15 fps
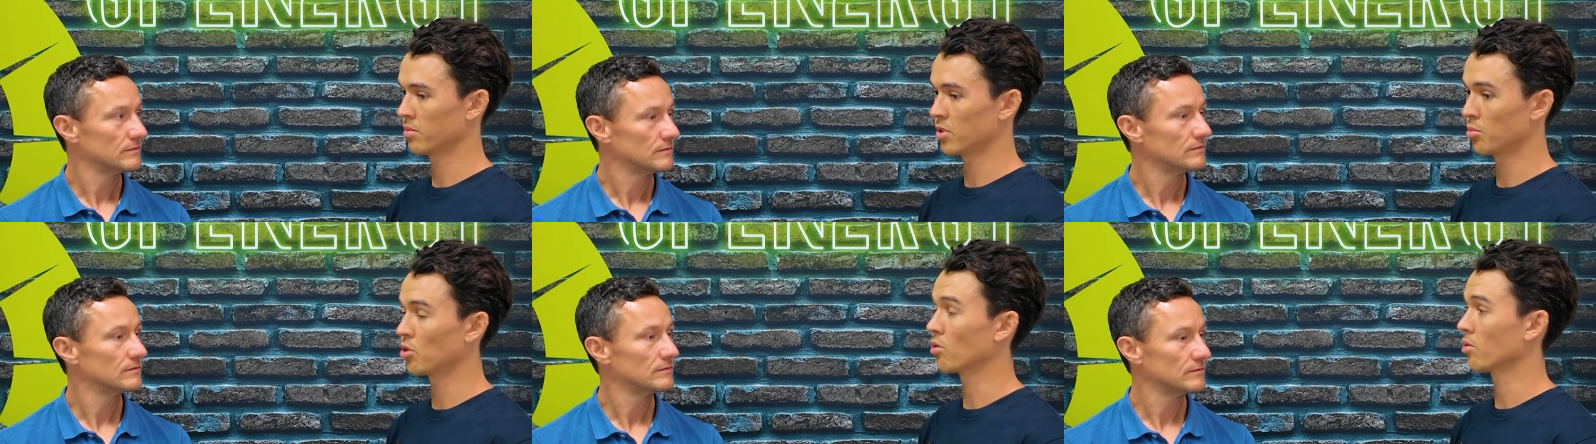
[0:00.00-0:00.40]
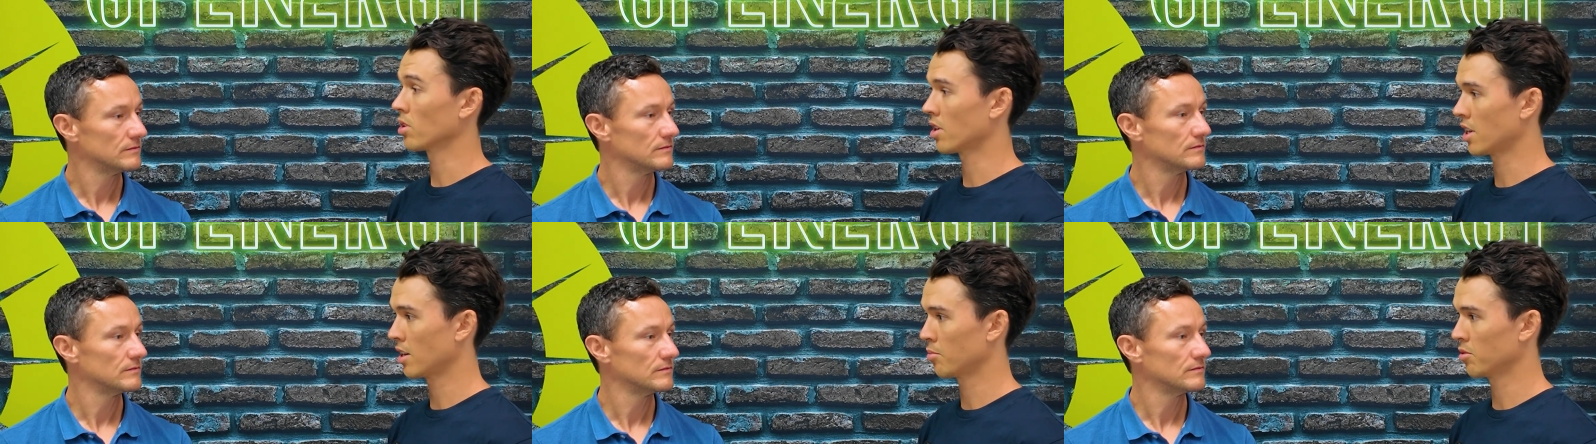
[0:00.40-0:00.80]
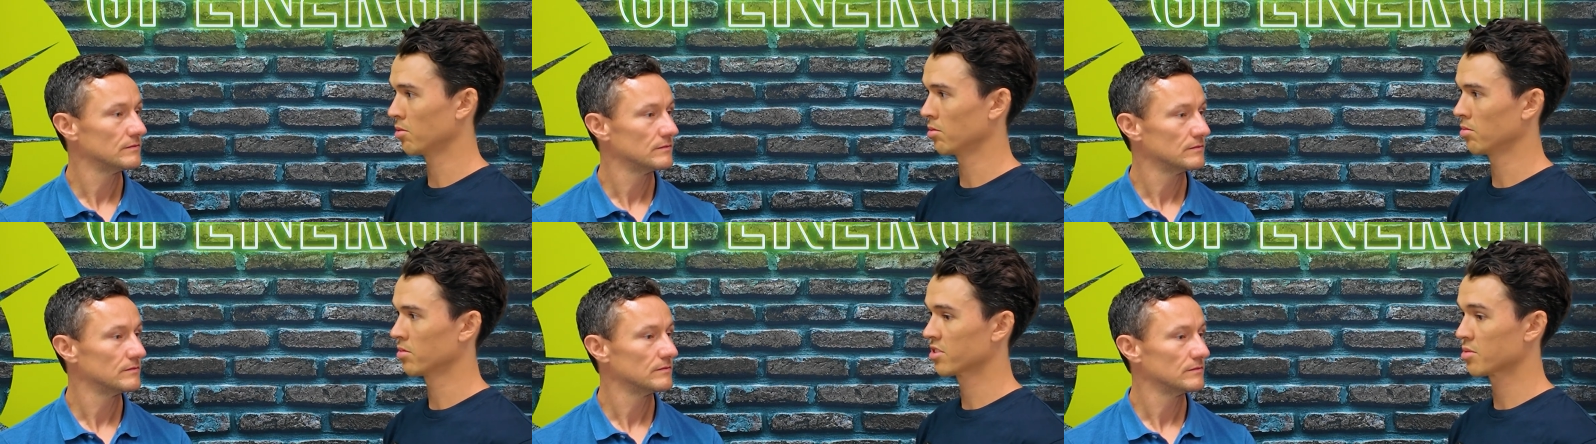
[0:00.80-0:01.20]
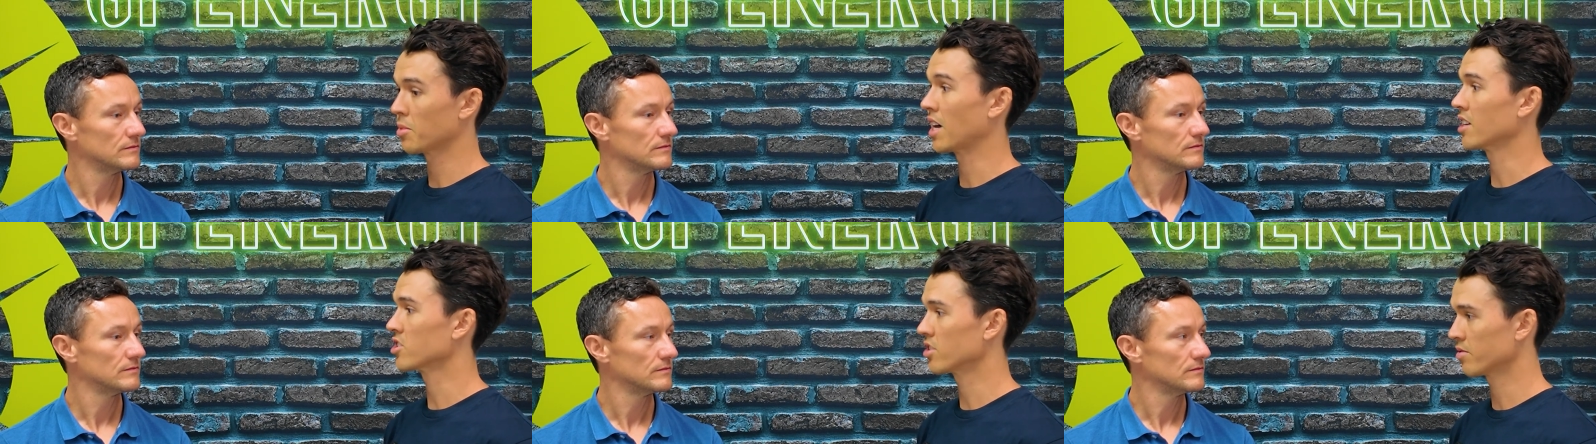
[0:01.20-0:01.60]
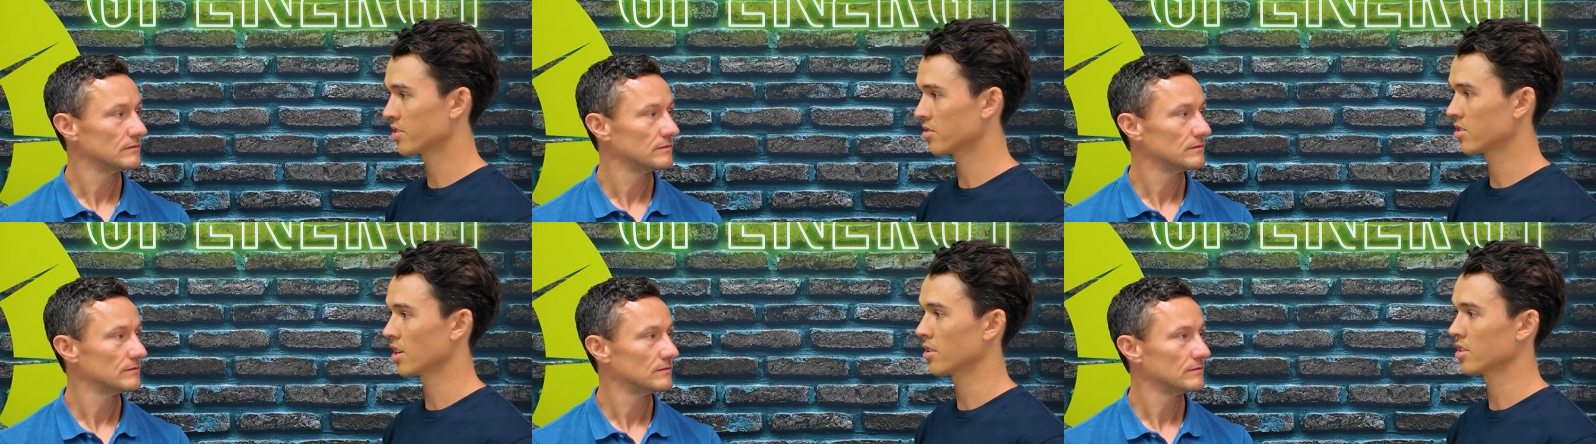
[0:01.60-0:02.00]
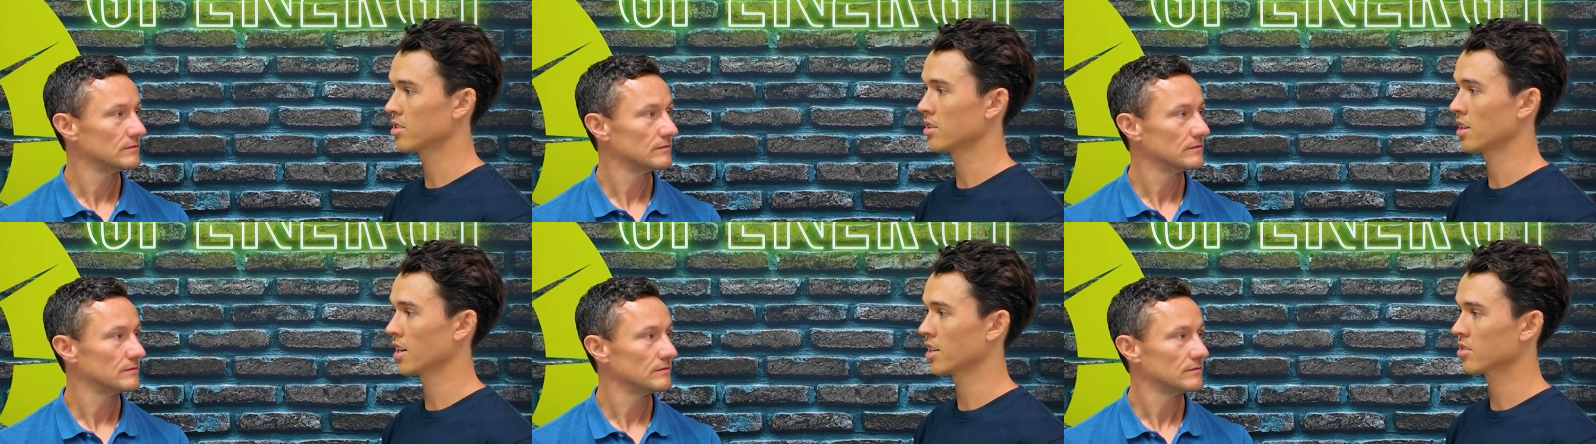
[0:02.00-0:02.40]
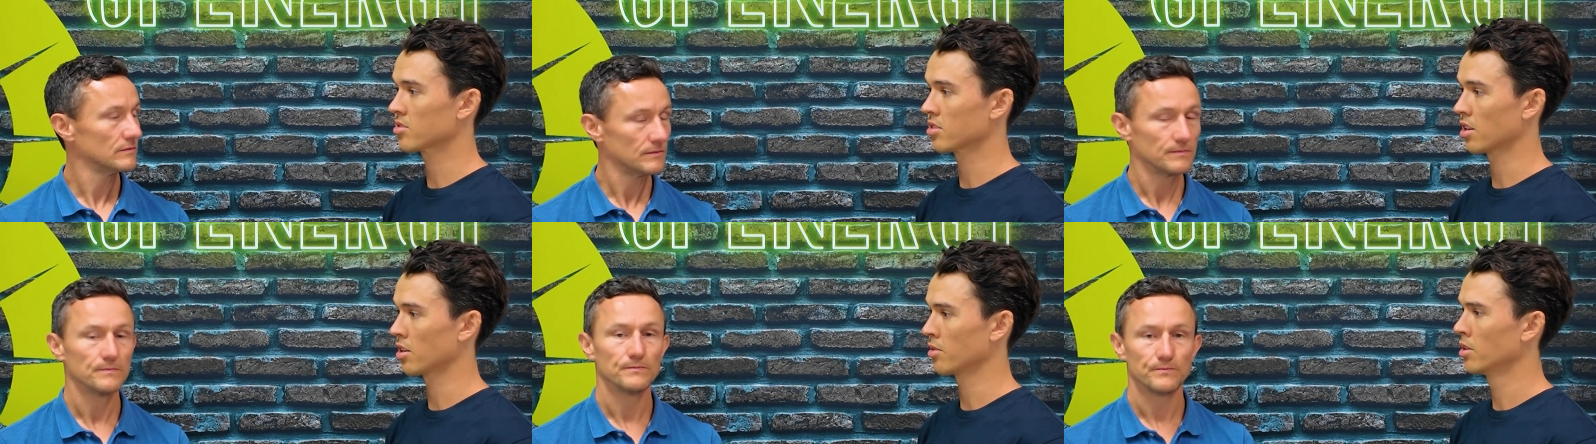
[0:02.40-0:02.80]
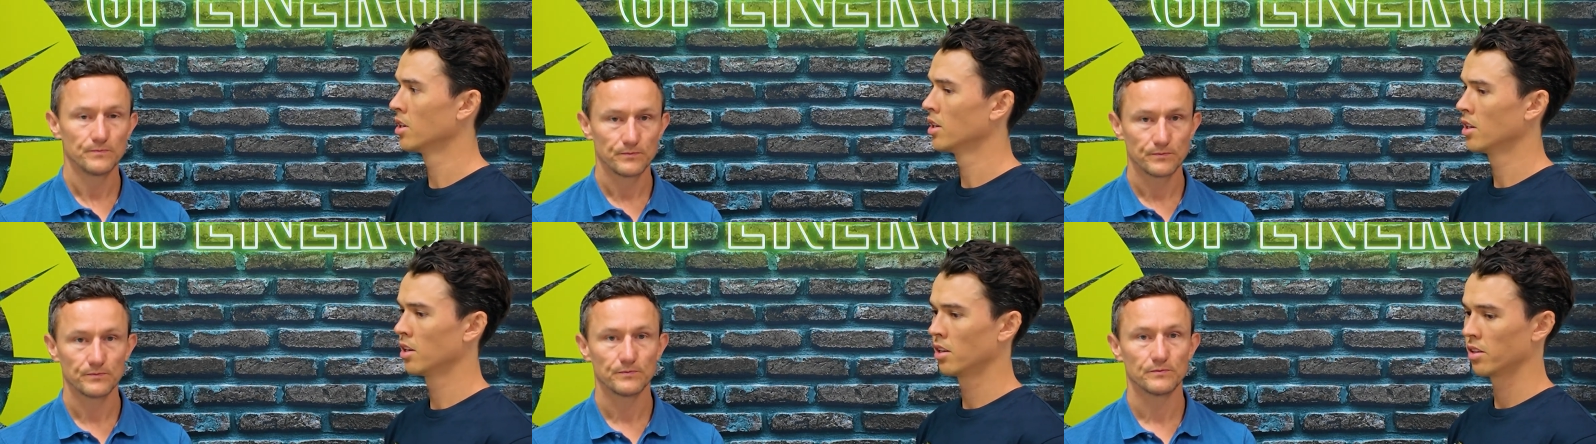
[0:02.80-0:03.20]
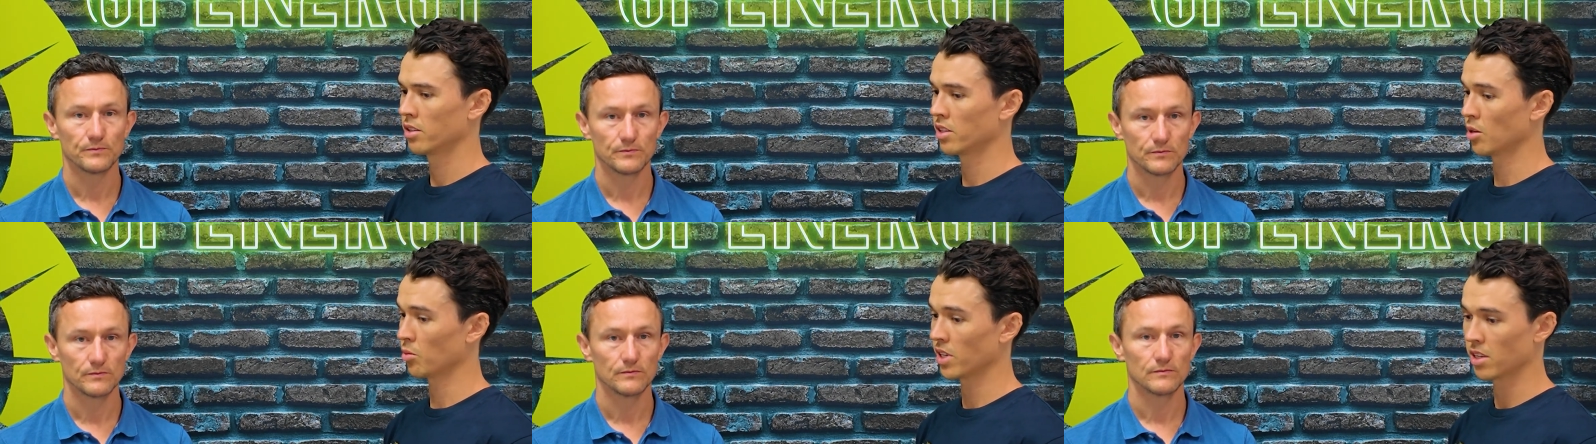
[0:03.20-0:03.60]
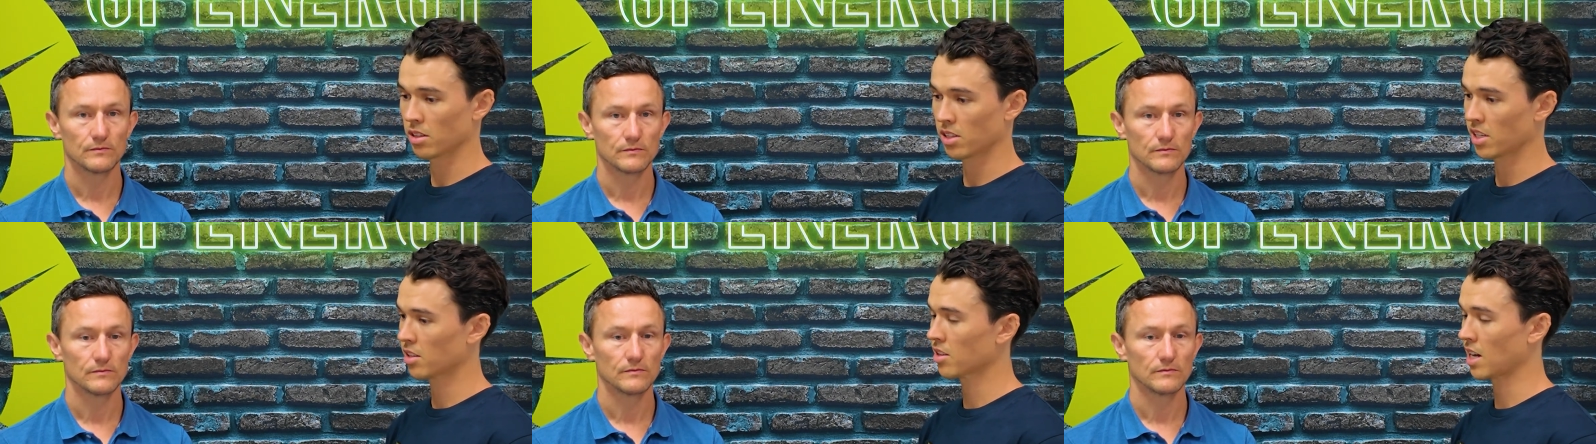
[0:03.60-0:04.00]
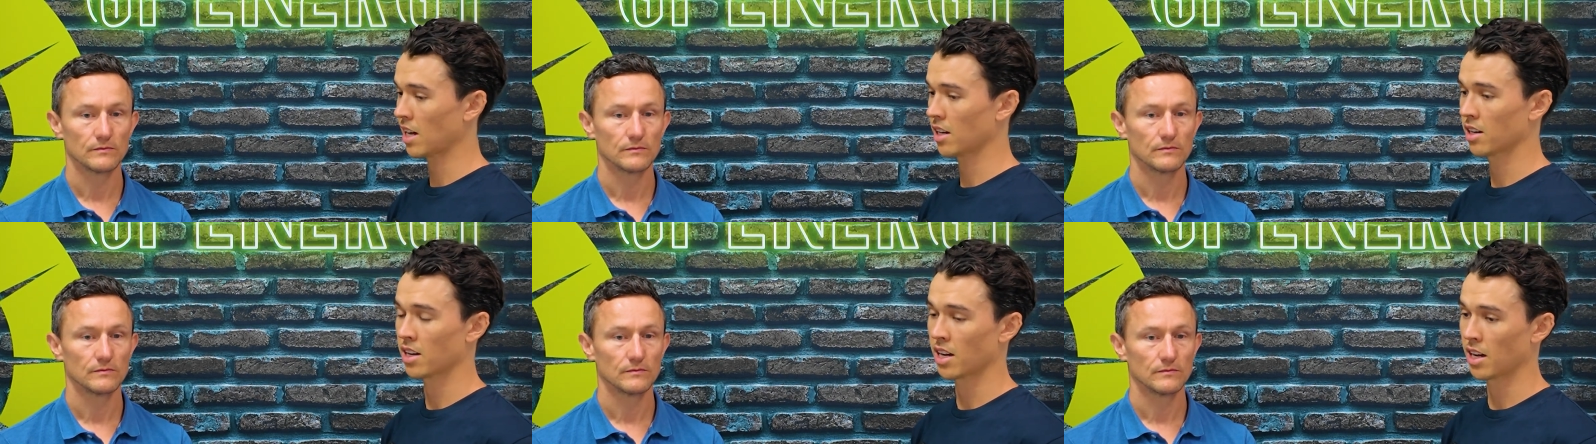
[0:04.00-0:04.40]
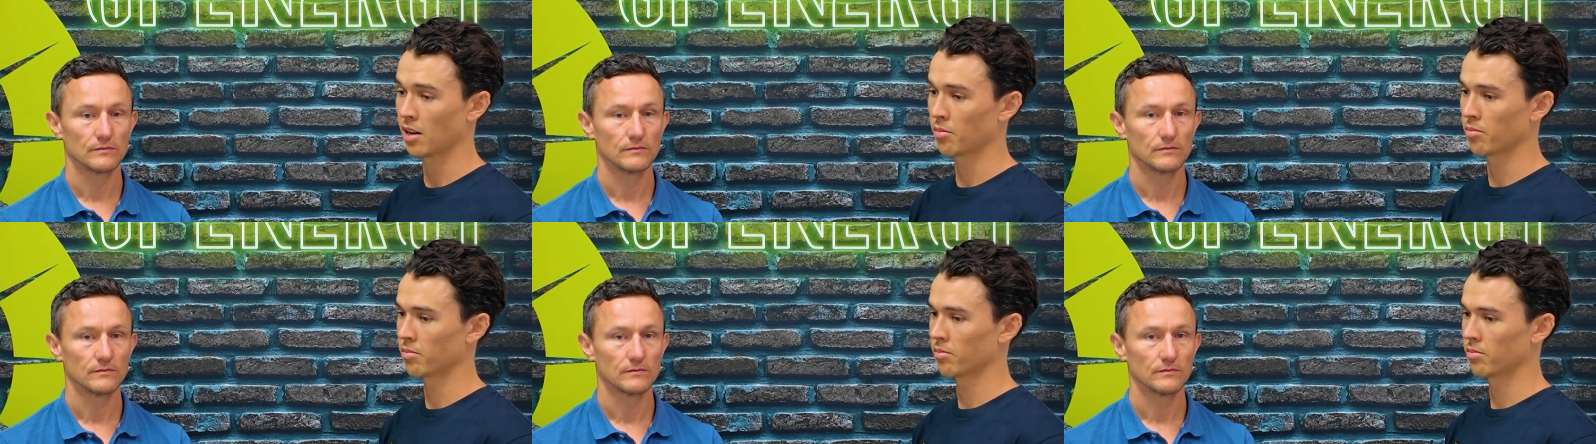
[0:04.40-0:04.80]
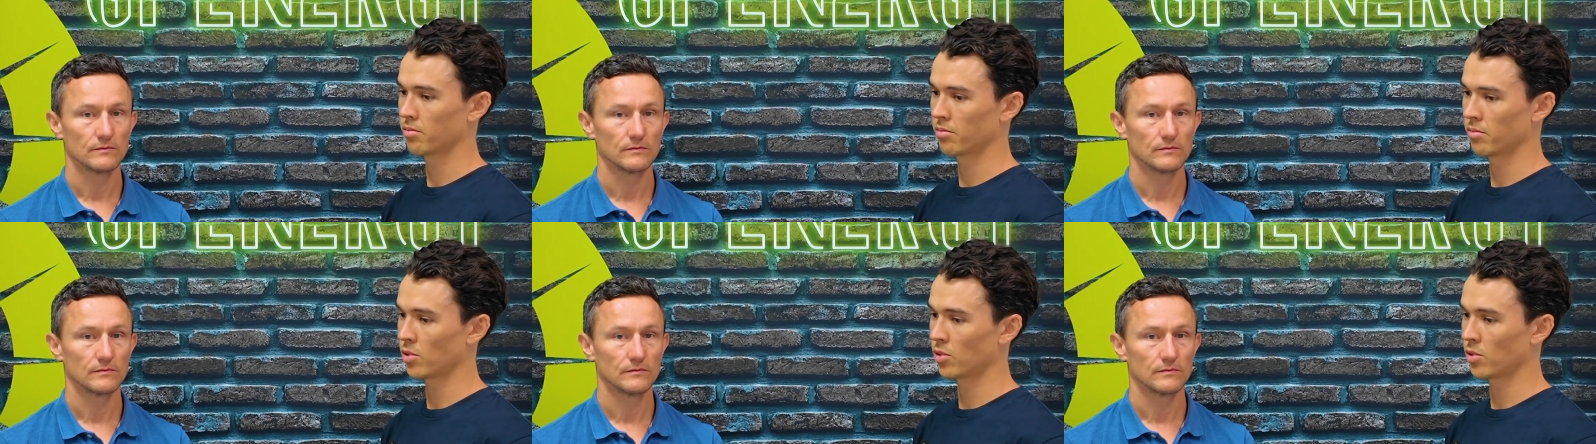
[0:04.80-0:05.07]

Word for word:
Speaker 1: the more reliable SmartShift is going to get. So yeah, we can link that um,